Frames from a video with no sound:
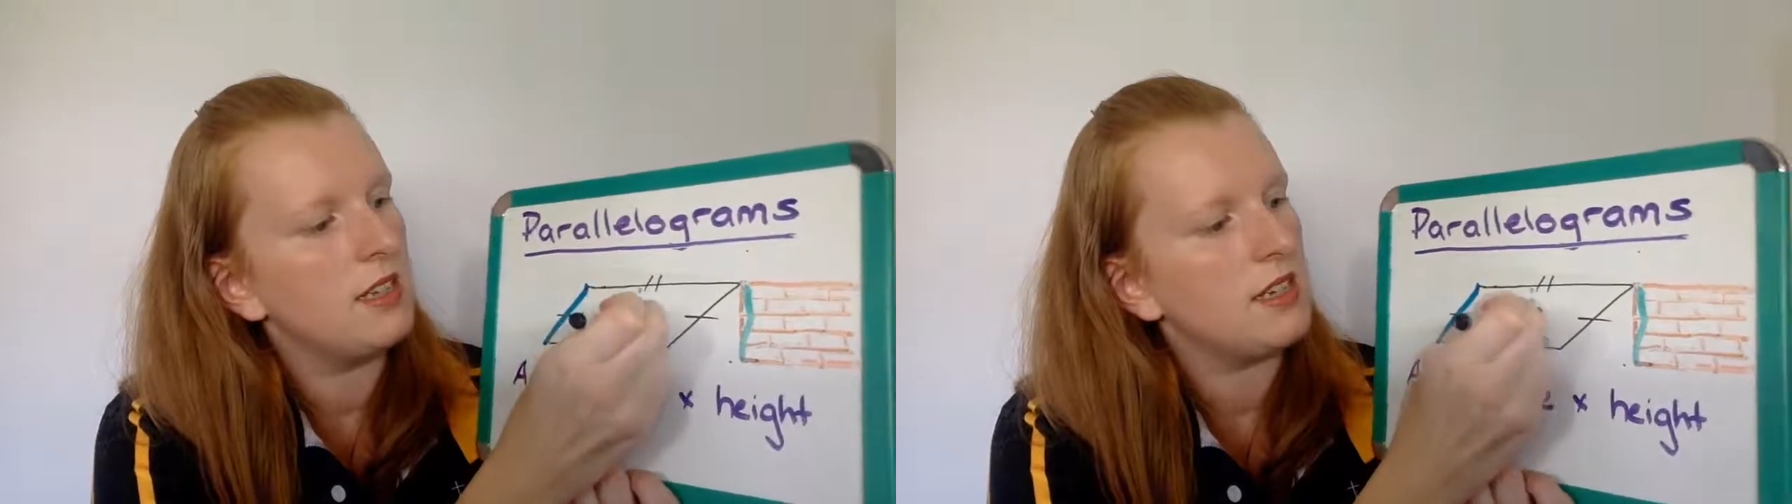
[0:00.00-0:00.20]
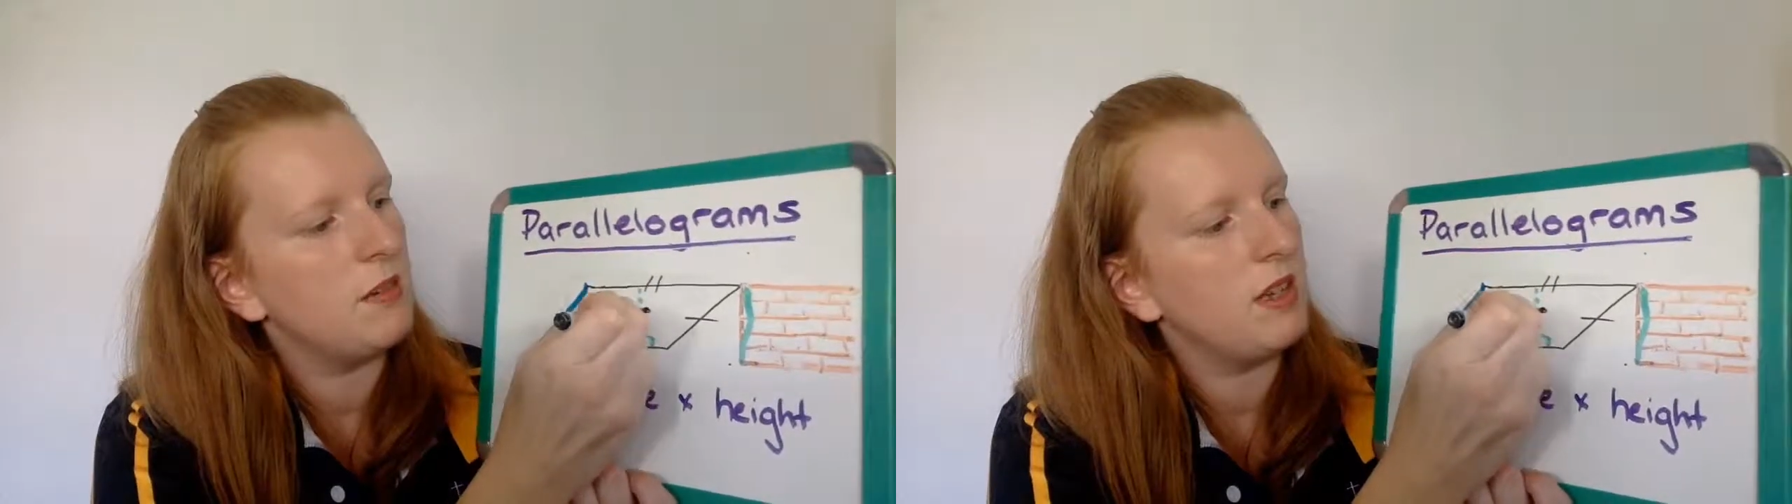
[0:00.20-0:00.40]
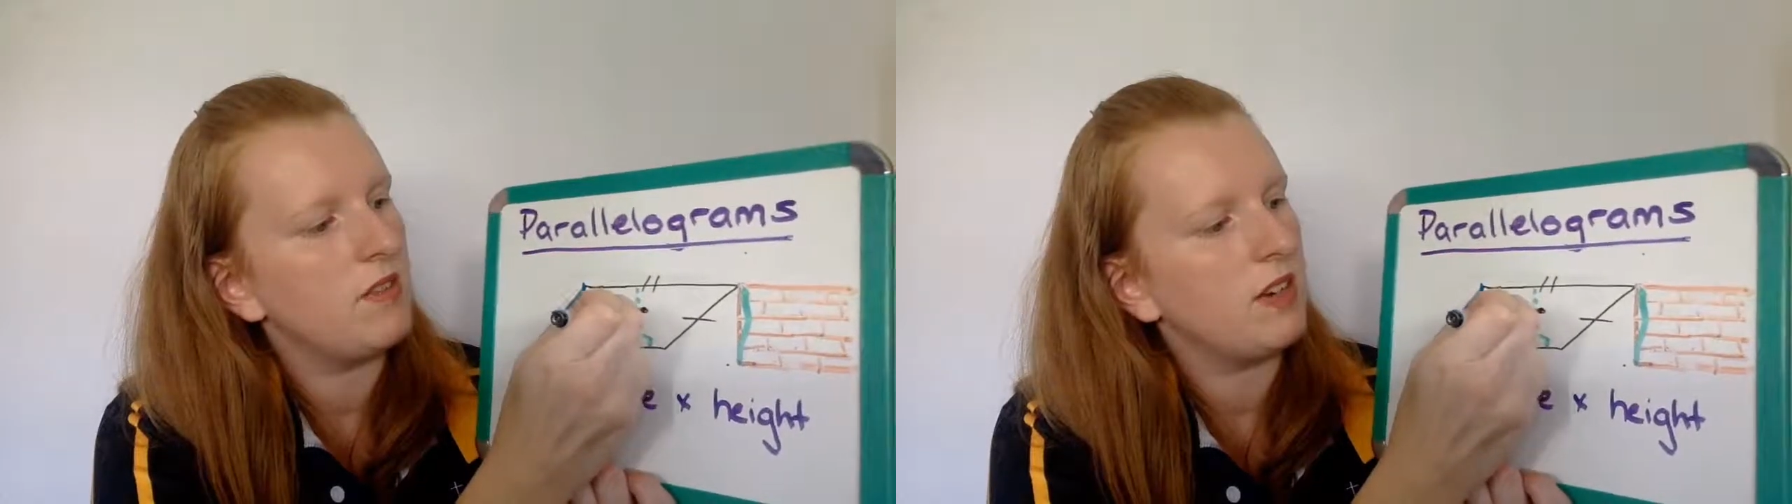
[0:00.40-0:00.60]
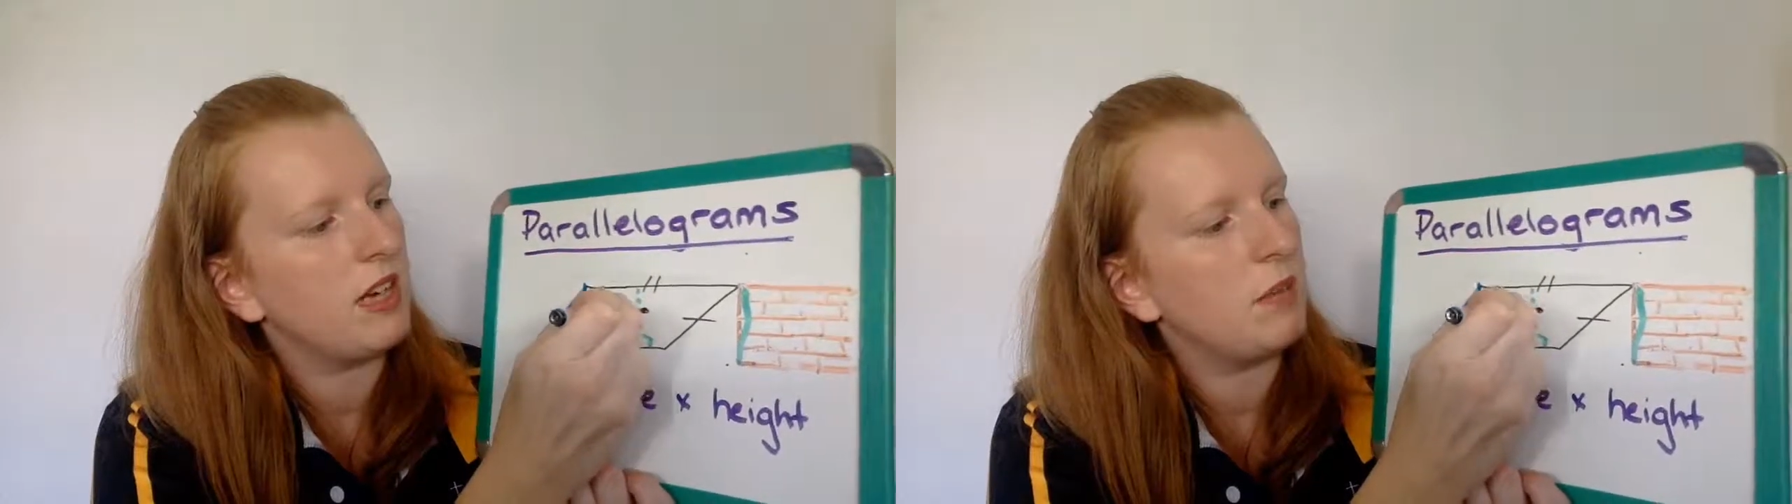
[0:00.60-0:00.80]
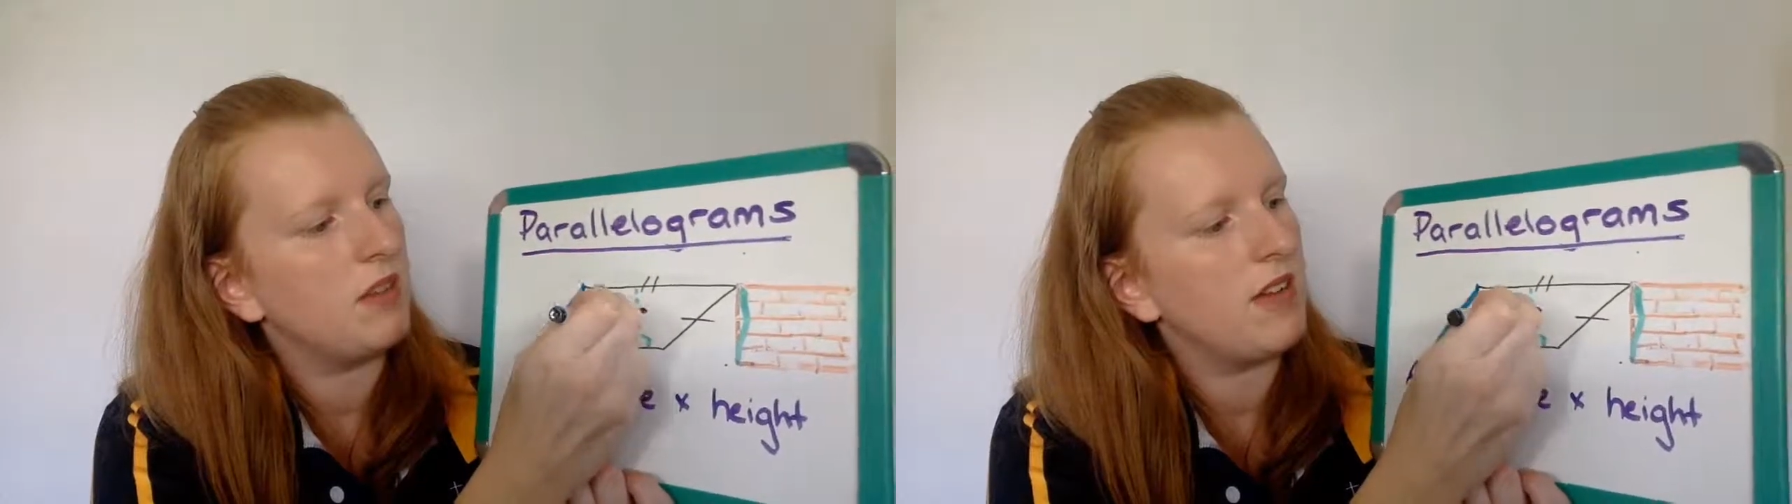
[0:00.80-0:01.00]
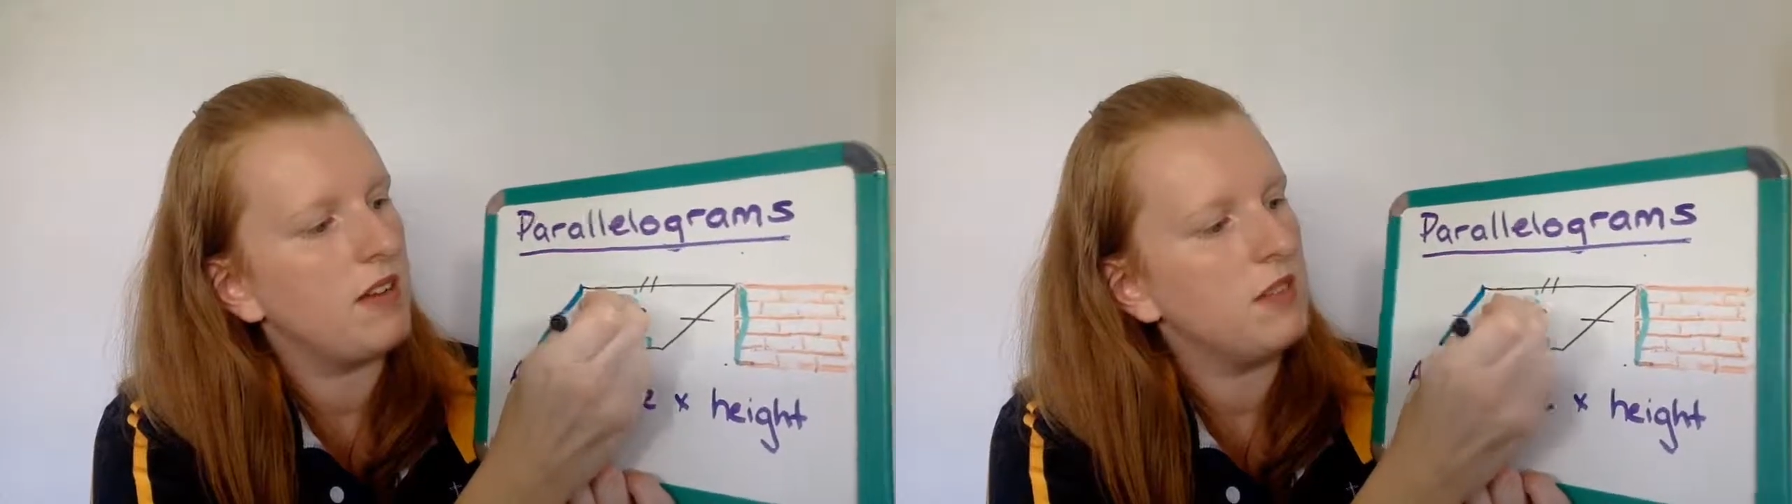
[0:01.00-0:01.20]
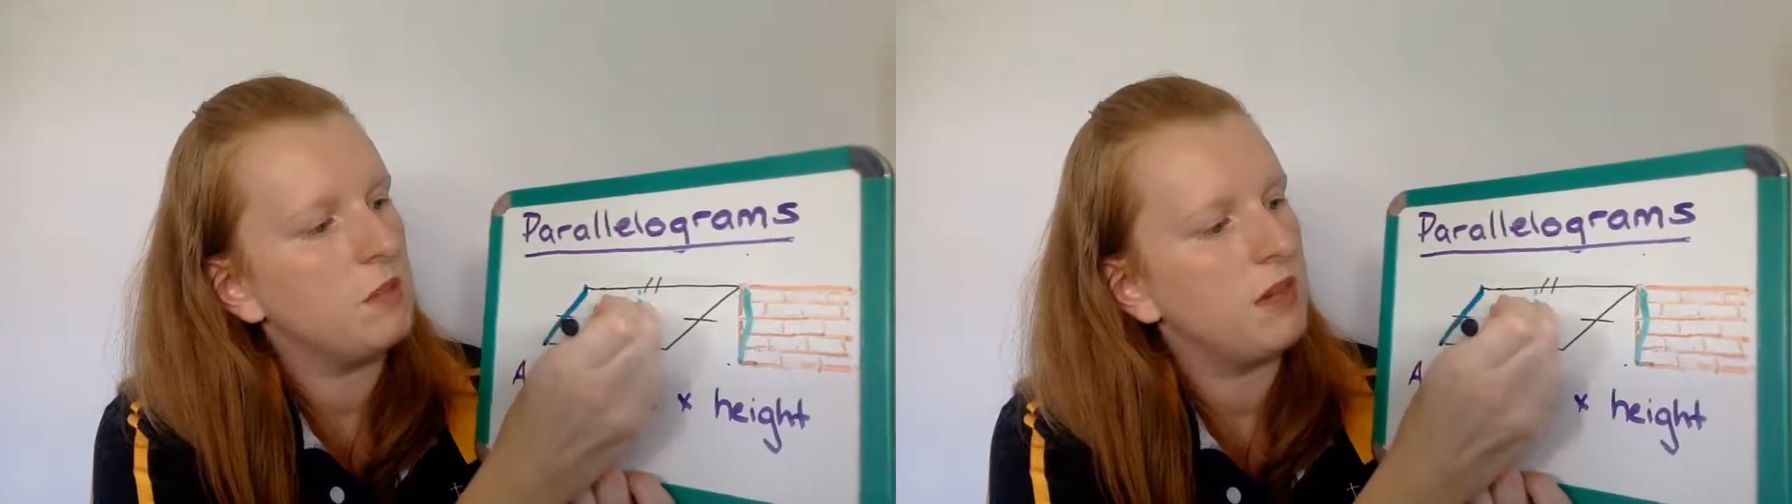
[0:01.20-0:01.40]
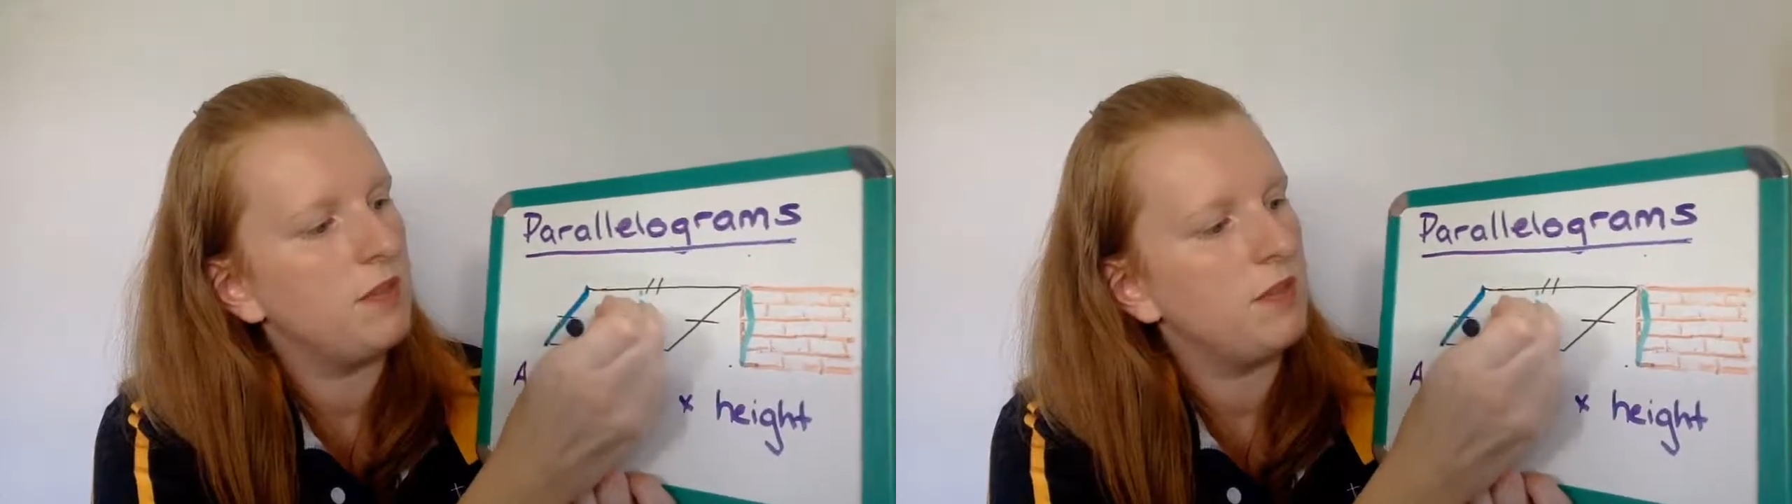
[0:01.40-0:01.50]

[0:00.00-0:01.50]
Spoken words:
listen to me for a couple of hours,